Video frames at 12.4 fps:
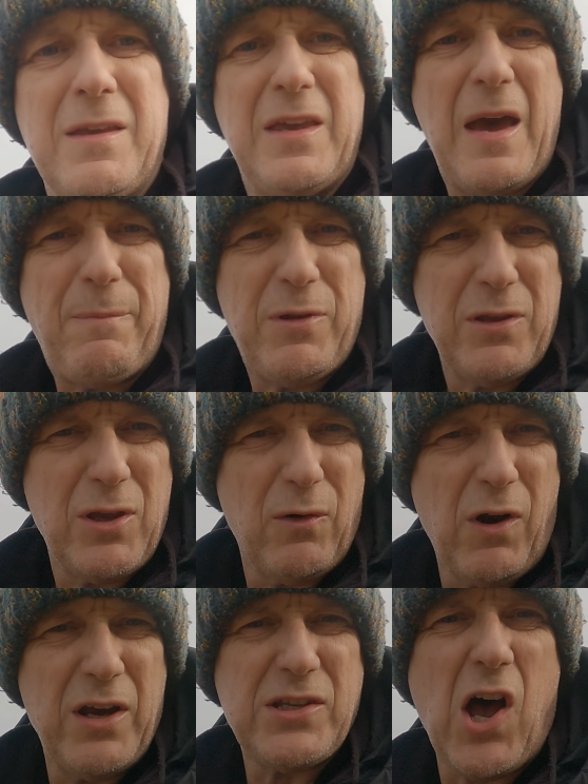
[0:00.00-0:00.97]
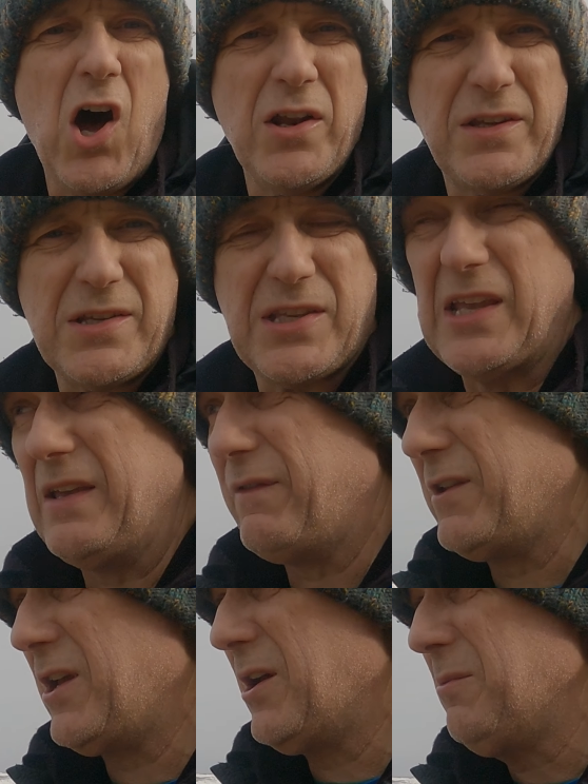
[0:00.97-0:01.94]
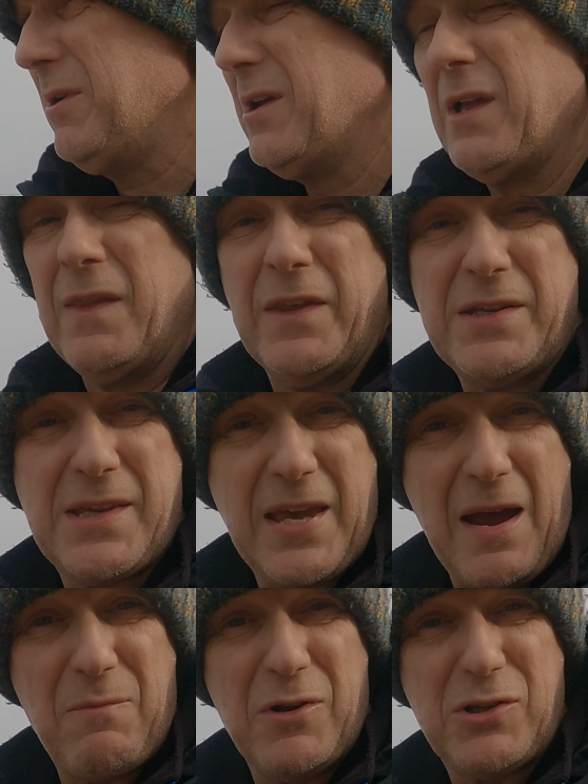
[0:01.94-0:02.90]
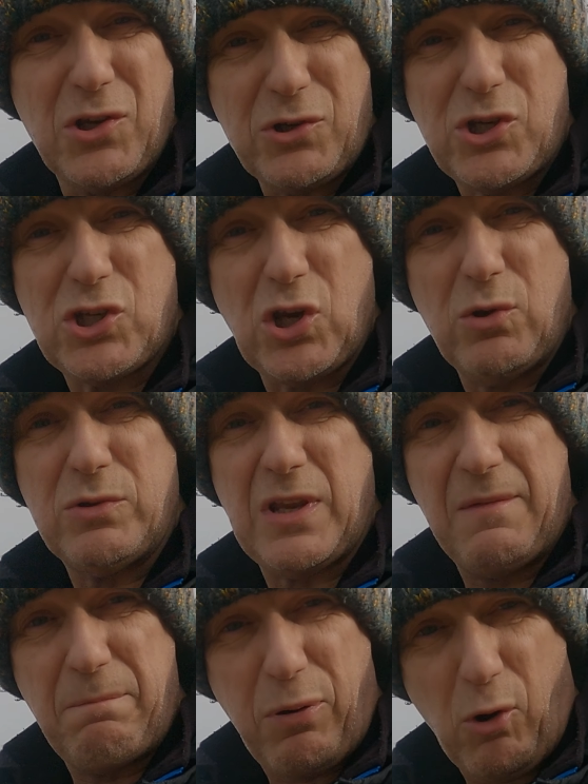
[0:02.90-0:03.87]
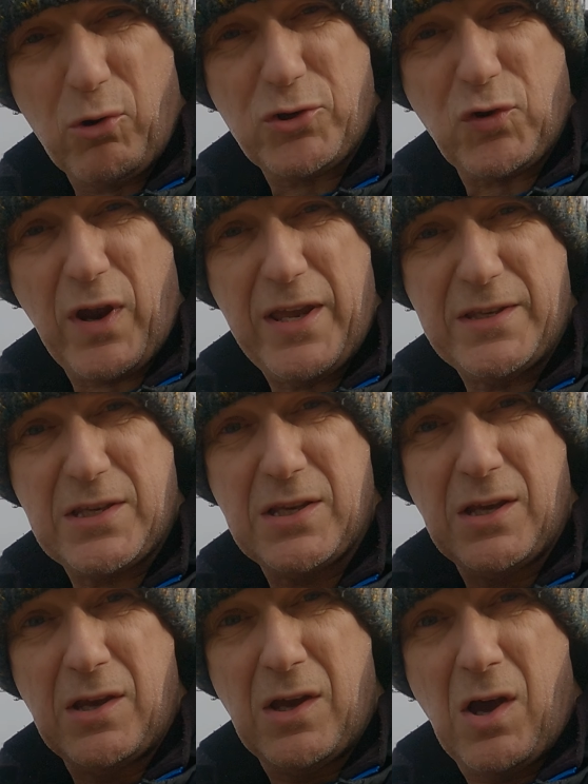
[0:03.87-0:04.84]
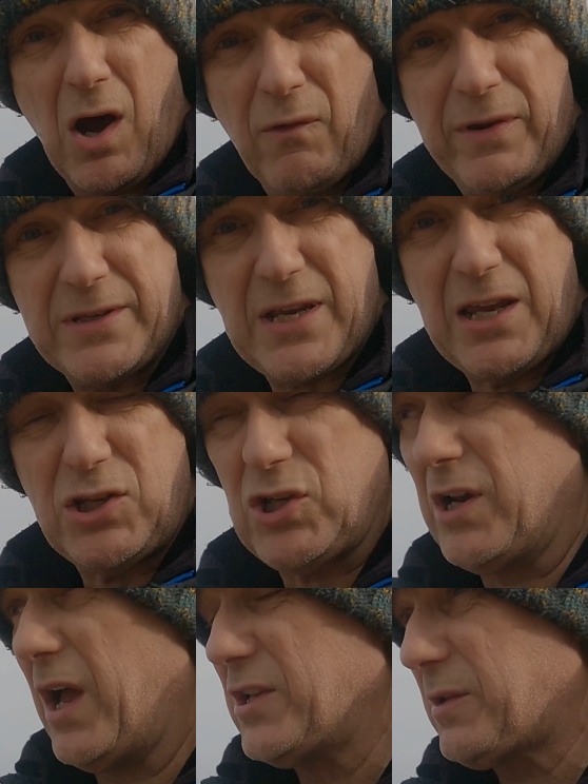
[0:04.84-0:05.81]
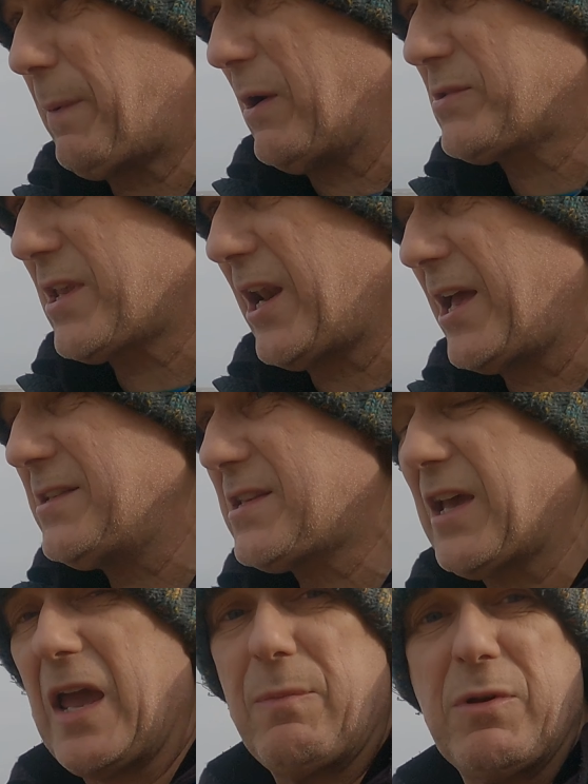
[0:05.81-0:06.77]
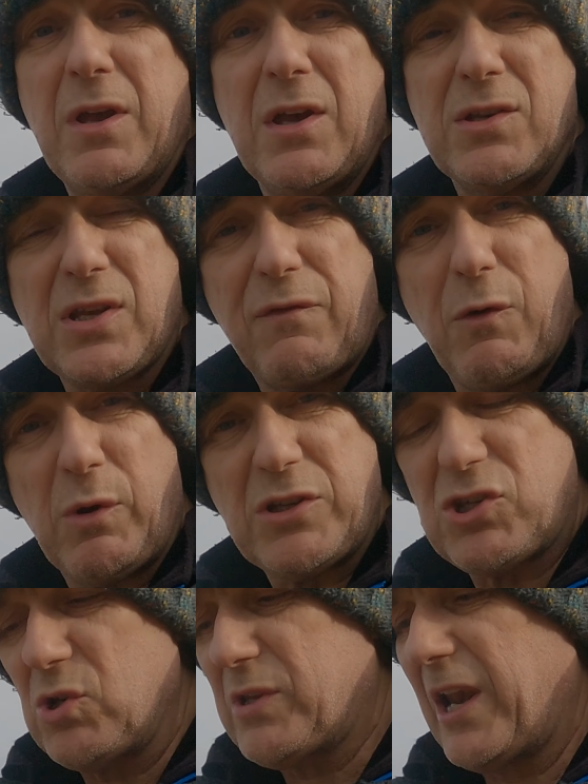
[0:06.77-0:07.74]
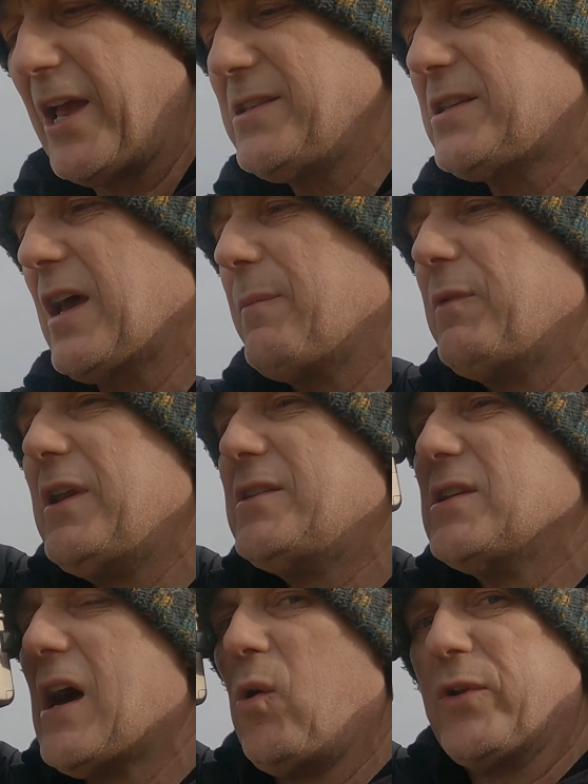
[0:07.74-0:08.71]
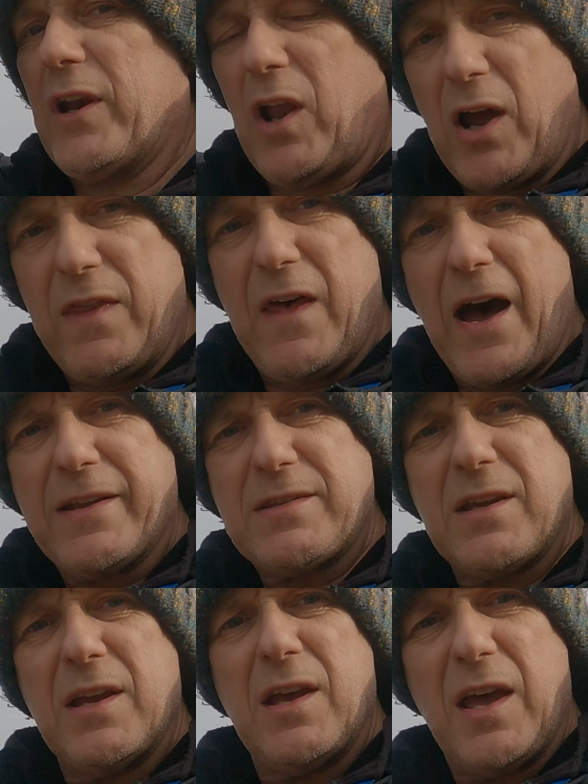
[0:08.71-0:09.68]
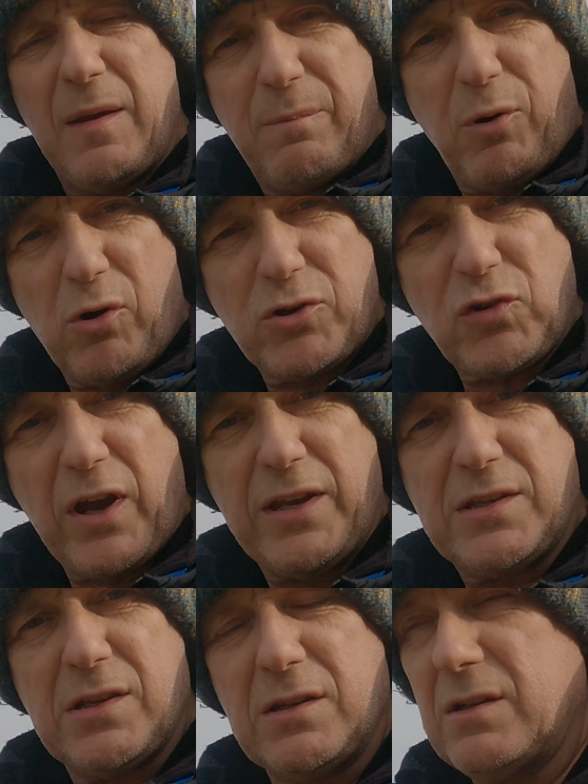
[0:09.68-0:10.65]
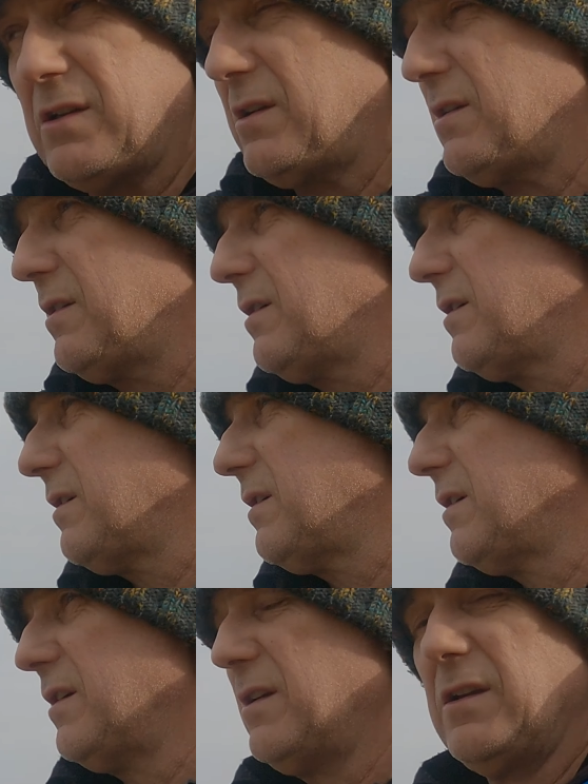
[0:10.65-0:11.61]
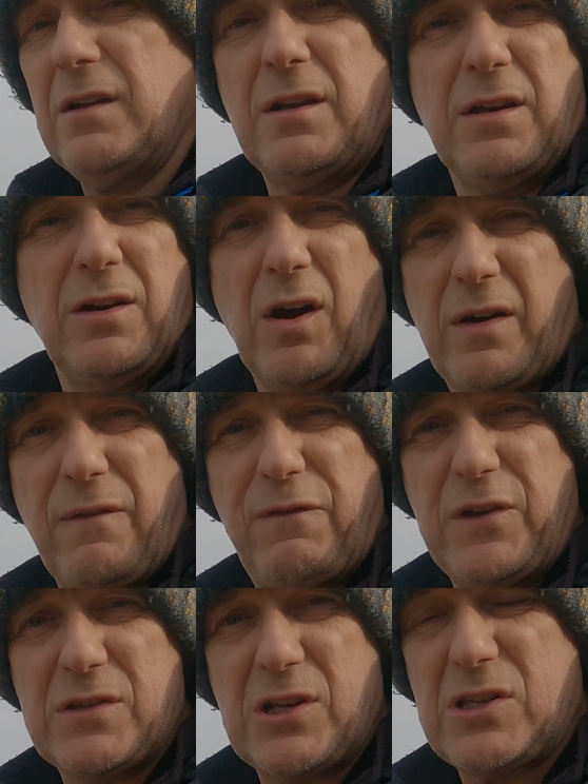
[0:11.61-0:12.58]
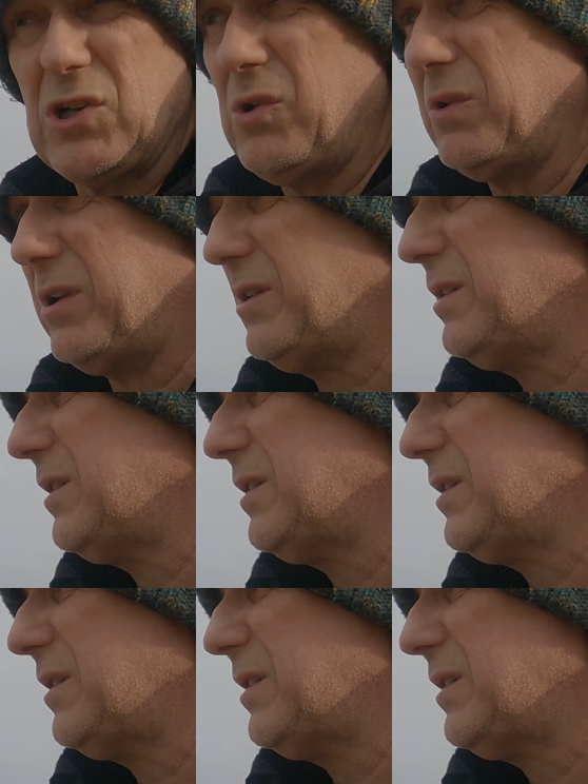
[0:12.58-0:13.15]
Yep, your eyes aren't deceiving you. This camera does shoot in portrait orientation as opposed to landscape. So if you want to shoot a landscape, you need to hold it like that in portrait. Not confusing at all.